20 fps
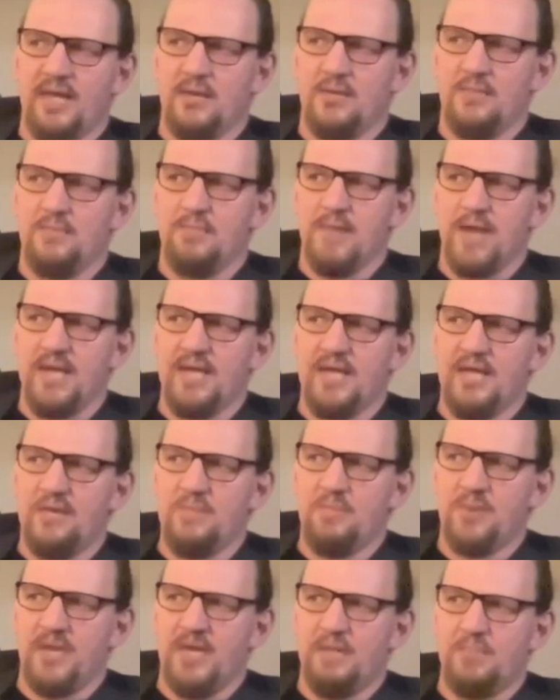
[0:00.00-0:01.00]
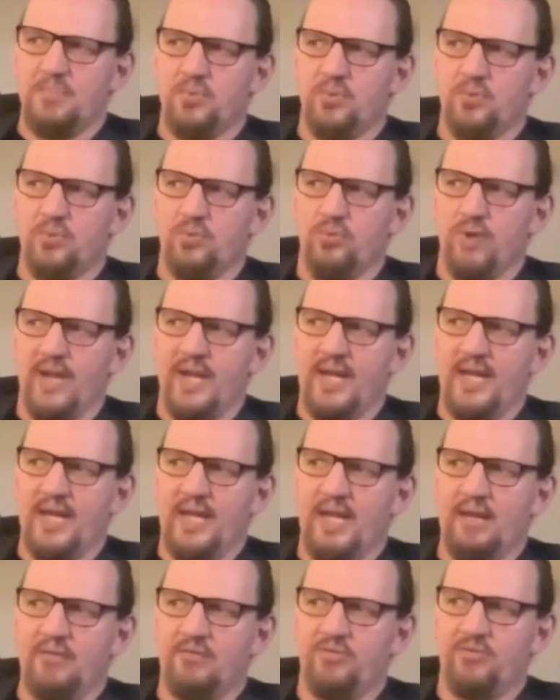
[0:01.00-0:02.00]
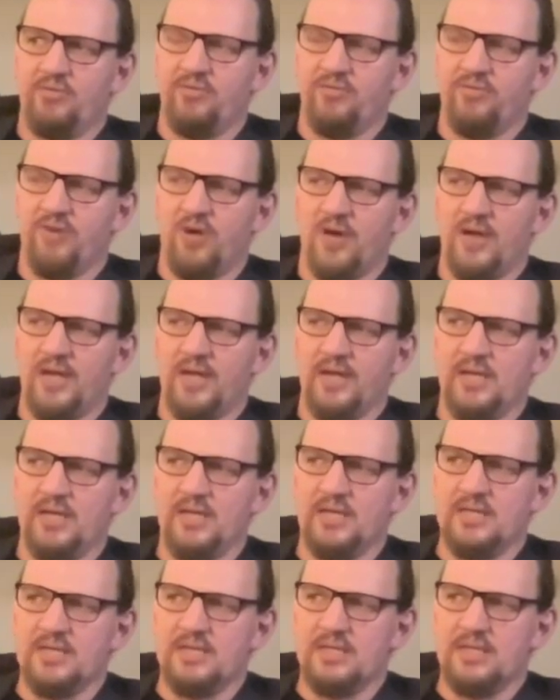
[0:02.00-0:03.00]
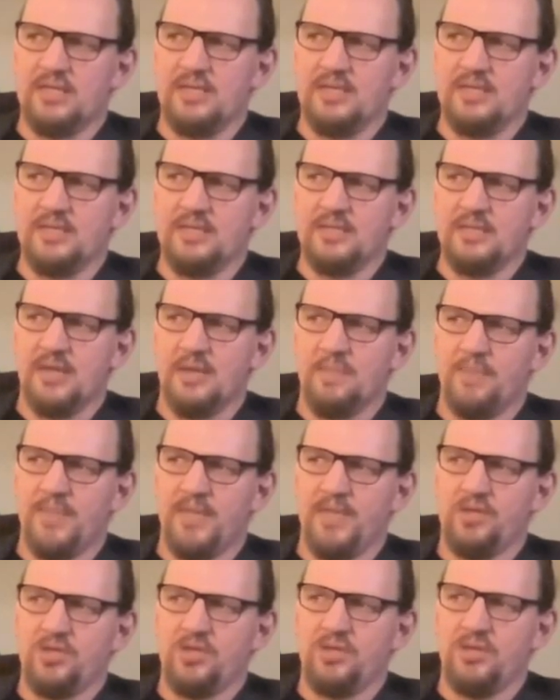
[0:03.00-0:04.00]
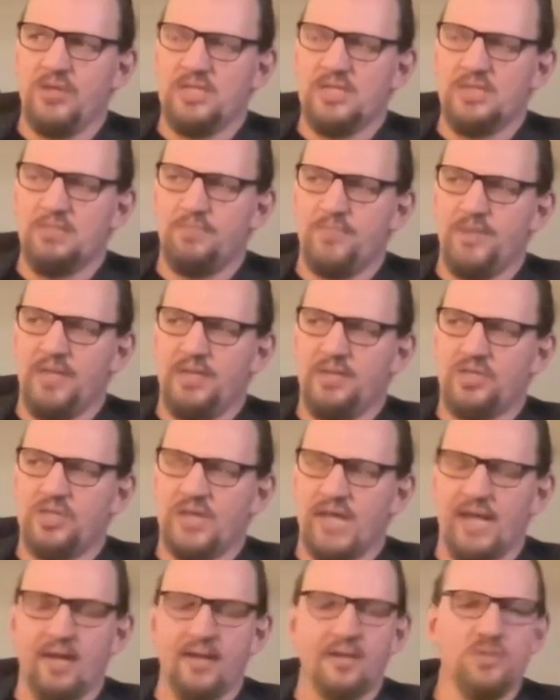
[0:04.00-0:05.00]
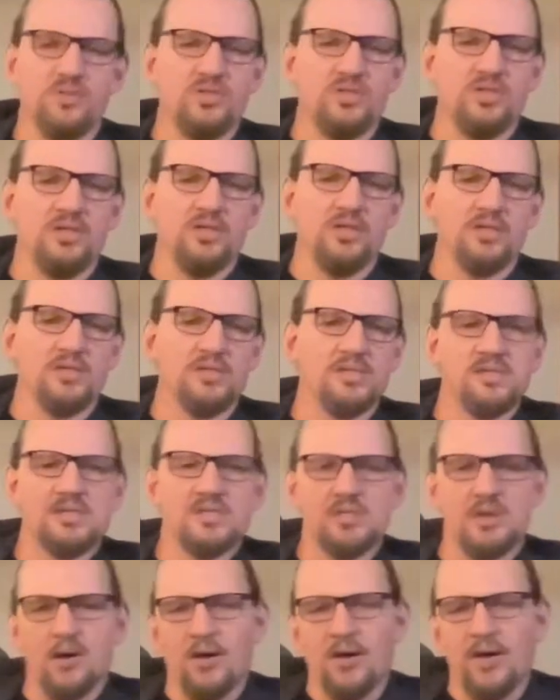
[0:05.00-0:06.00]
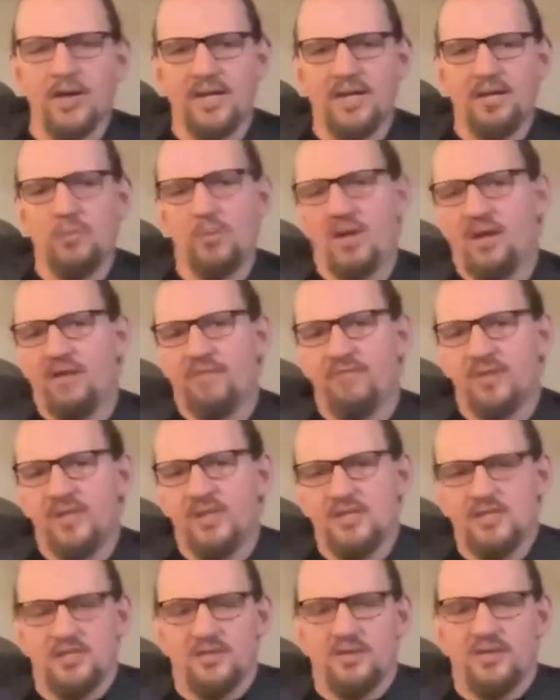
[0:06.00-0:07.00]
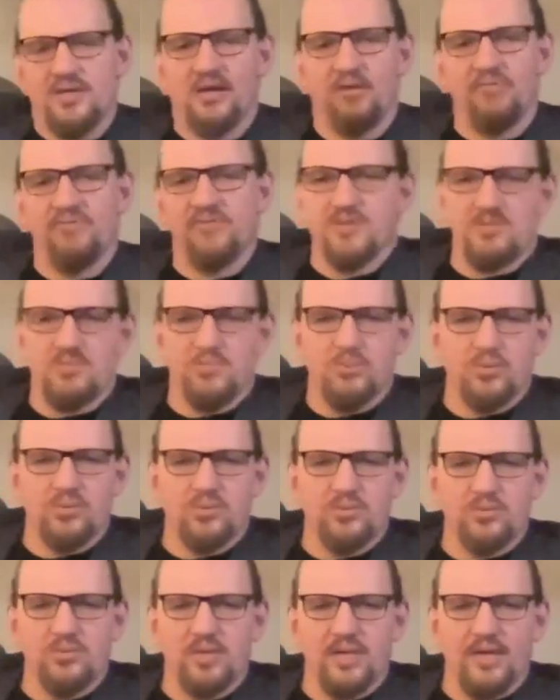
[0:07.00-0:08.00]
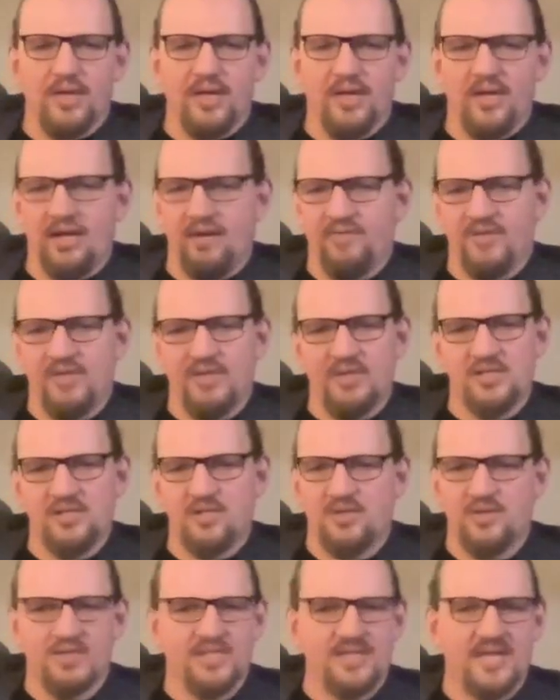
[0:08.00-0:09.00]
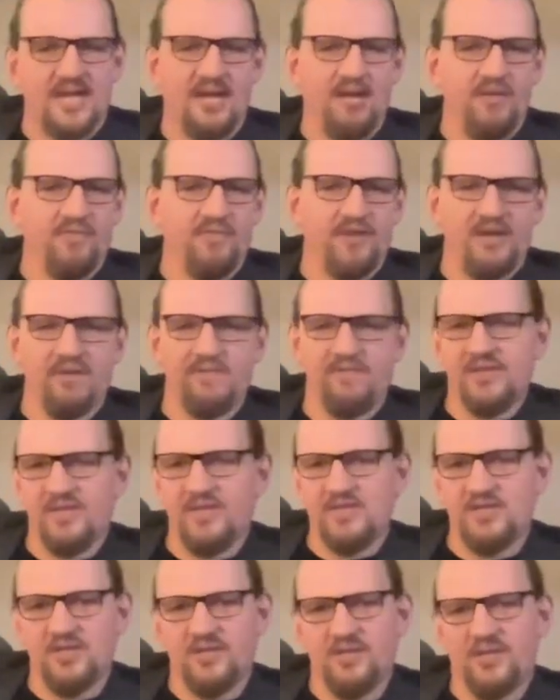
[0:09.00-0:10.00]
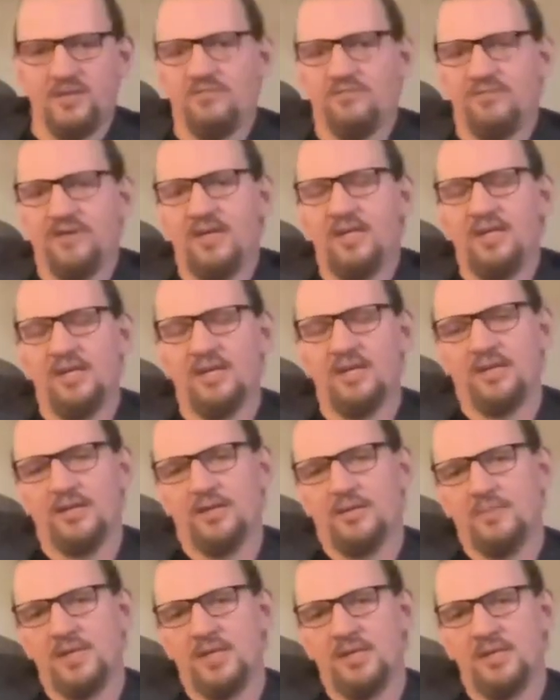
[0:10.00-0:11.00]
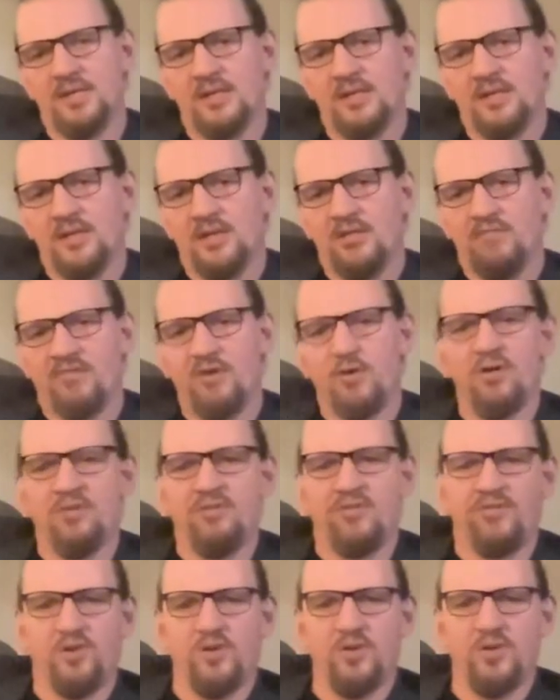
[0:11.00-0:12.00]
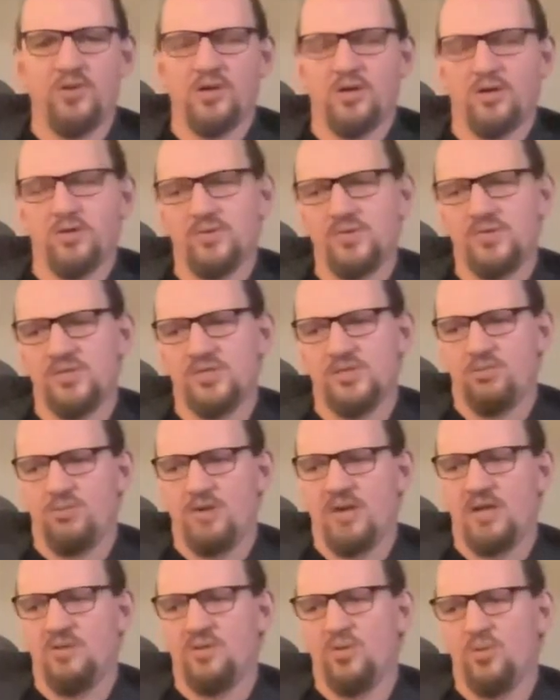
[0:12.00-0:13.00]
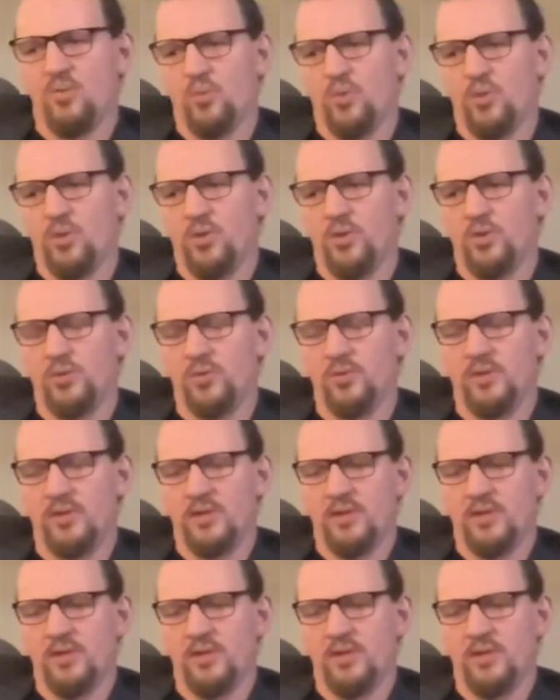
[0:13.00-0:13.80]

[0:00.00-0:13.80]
making people ready for fighting is big. It's a big challenge in a society where everything's so comfortable, everything's so safe, and so convenient. And very few cultures around the world